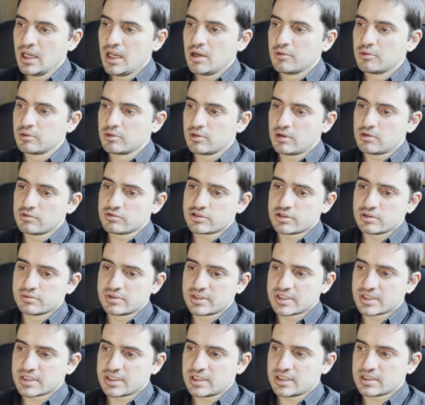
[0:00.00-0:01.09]
We'll also
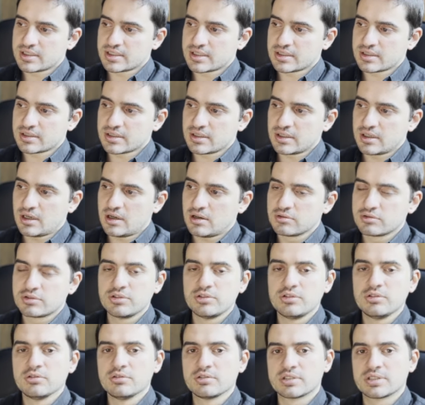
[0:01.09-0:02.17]
discuss how to
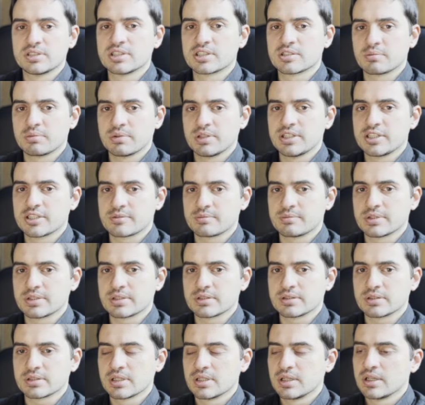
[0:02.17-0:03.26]
use
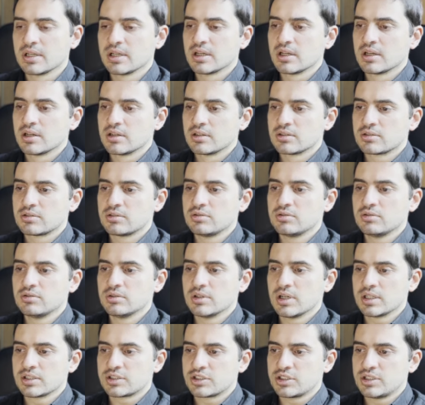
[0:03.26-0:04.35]
displacement
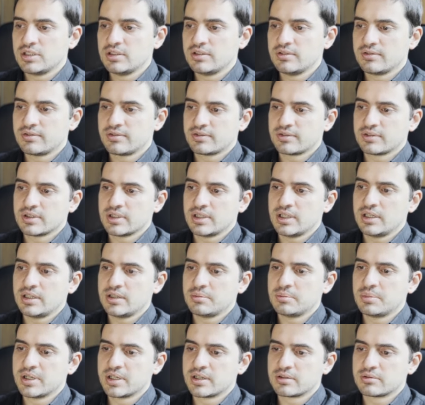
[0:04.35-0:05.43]
to achieve a
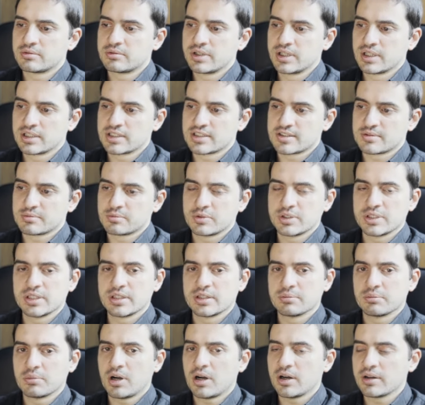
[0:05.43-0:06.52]
better realism
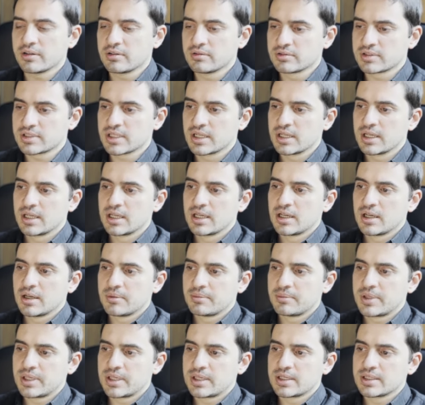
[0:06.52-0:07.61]
within models,
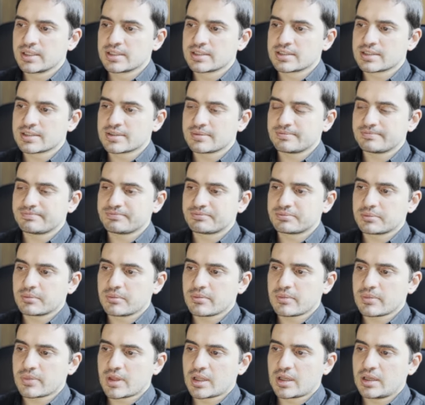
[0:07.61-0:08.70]
because
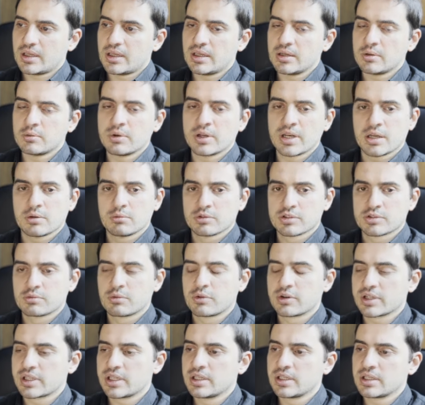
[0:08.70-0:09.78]
when I was
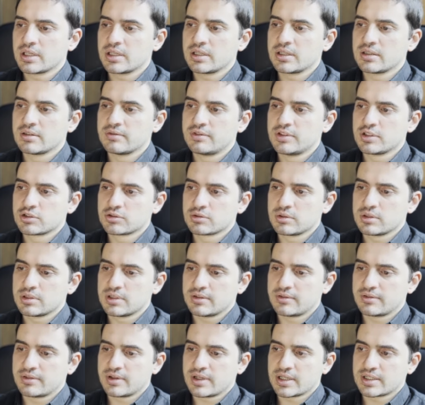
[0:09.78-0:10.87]
working in the visual
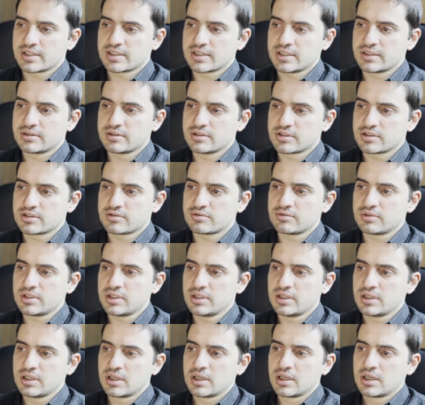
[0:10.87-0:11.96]
effects industry